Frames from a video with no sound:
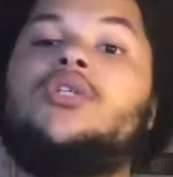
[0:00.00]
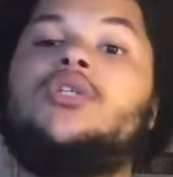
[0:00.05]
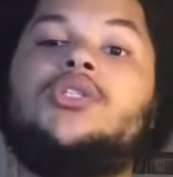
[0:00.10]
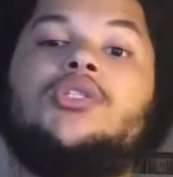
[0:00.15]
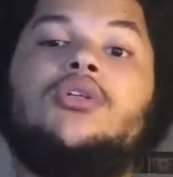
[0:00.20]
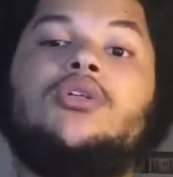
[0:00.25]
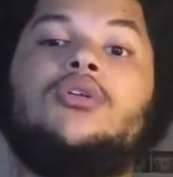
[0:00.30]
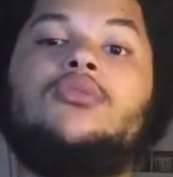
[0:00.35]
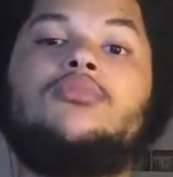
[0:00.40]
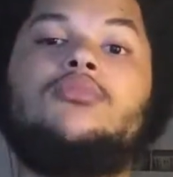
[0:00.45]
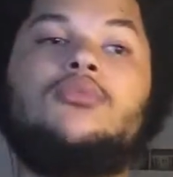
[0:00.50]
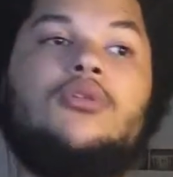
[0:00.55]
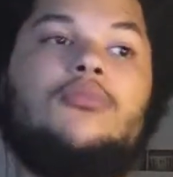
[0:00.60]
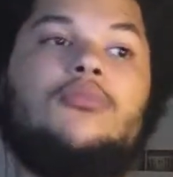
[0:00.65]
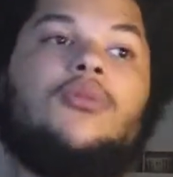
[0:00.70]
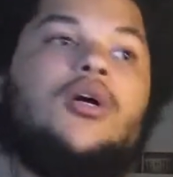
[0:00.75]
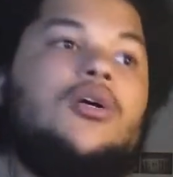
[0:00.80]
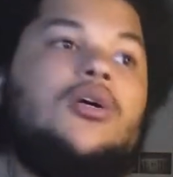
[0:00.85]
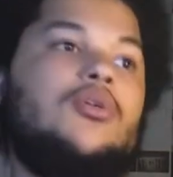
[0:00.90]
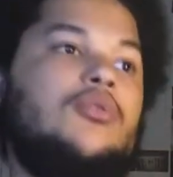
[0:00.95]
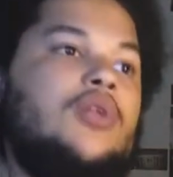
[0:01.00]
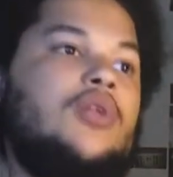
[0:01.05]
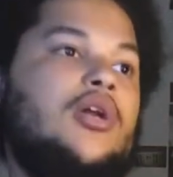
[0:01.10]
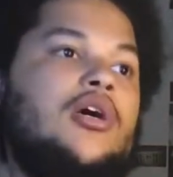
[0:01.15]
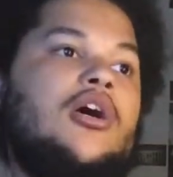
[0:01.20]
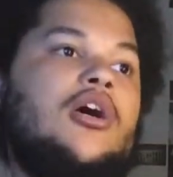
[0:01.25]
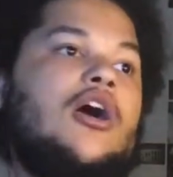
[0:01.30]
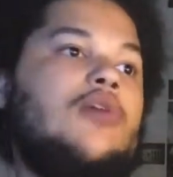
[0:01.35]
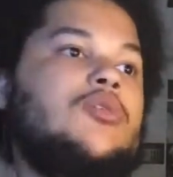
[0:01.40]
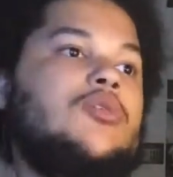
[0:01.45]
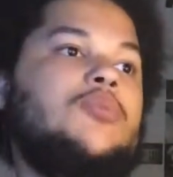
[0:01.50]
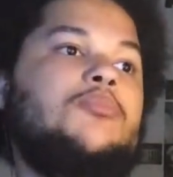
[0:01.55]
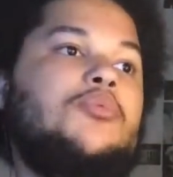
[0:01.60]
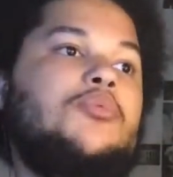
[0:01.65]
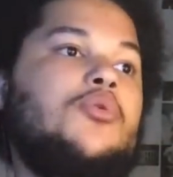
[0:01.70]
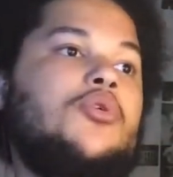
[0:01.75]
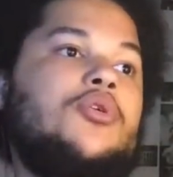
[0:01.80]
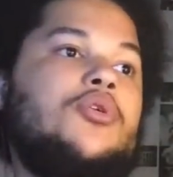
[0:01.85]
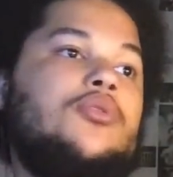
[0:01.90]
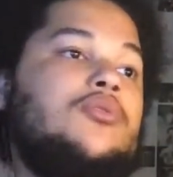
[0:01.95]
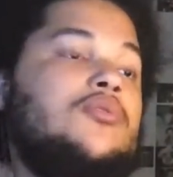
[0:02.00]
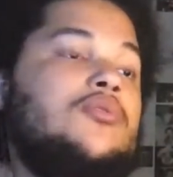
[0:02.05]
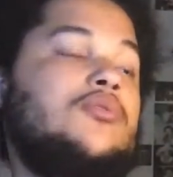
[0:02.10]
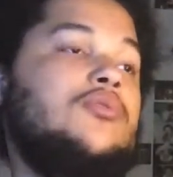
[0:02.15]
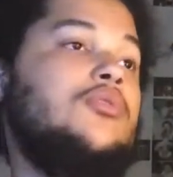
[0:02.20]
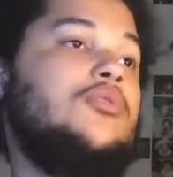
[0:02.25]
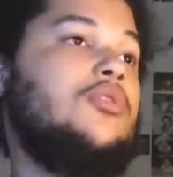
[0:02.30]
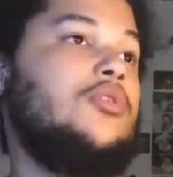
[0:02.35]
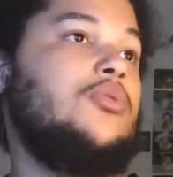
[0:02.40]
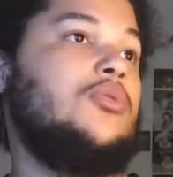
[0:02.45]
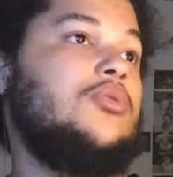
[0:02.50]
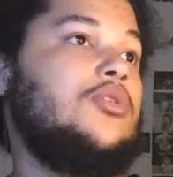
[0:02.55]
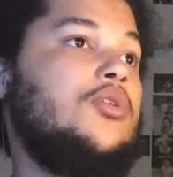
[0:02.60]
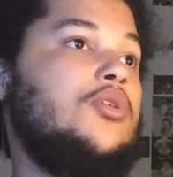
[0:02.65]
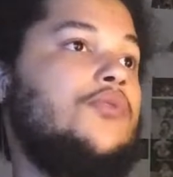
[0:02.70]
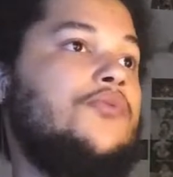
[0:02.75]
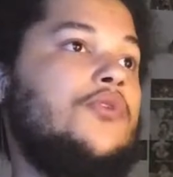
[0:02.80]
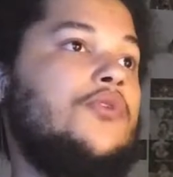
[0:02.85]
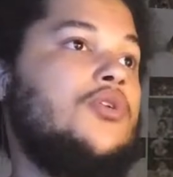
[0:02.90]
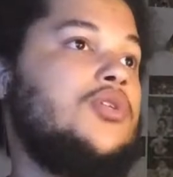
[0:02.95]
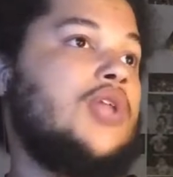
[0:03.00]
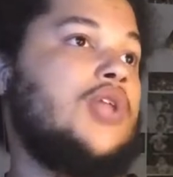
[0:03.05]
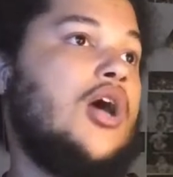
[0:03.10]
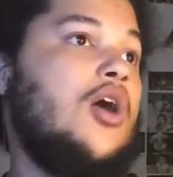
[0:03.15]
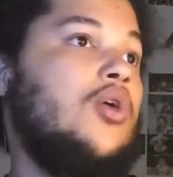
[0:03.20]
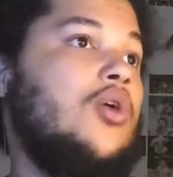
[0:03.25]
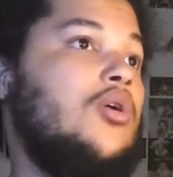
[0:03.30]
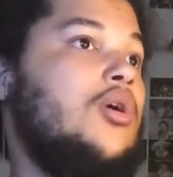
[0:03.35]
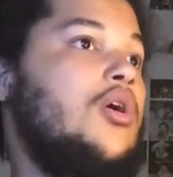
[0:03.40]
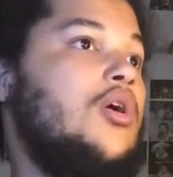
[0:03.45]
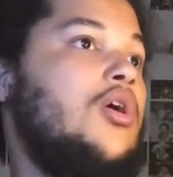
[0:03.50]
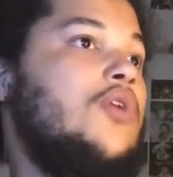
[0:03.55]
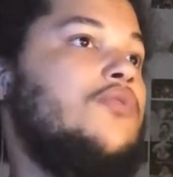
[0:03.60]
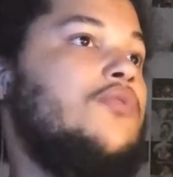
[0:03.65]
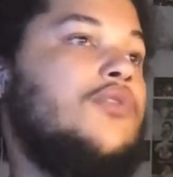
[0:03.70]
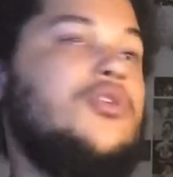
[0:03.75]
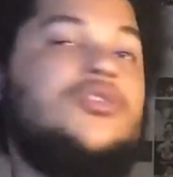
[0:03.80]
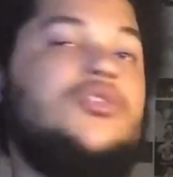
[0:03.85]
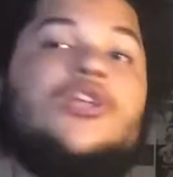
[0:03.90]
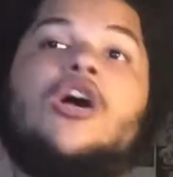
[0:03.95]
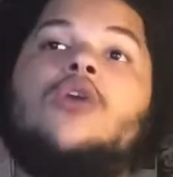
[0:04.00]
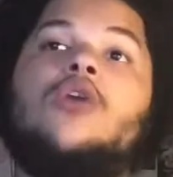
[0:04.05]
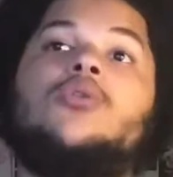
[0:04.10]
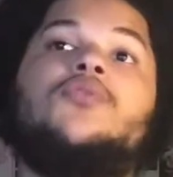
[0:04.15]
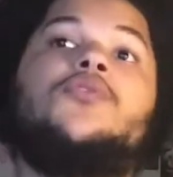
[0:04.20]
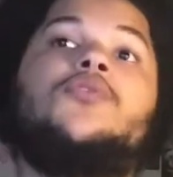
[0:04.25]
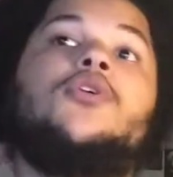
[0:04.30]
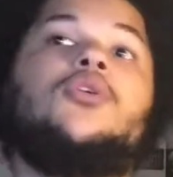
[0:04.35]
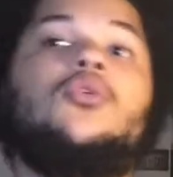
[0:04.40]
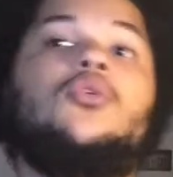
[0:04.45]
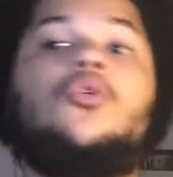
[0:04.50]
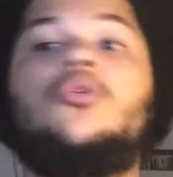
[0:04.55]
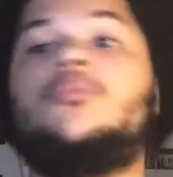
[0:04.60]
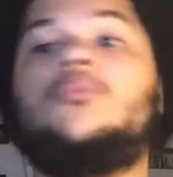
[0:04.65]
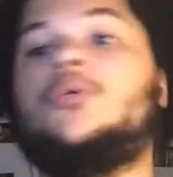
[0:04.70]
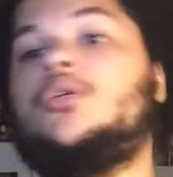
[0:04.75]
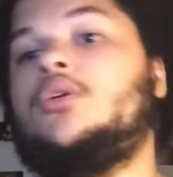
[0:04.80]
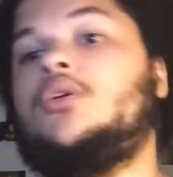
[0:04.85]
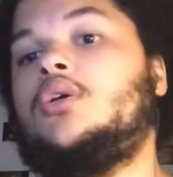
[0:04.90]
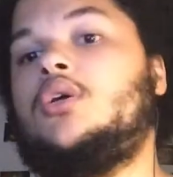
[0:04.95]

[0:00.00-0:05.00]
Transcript: the show. I'm not going to lie. I was bored, you know, within the first hour. First hour was fucking horrible.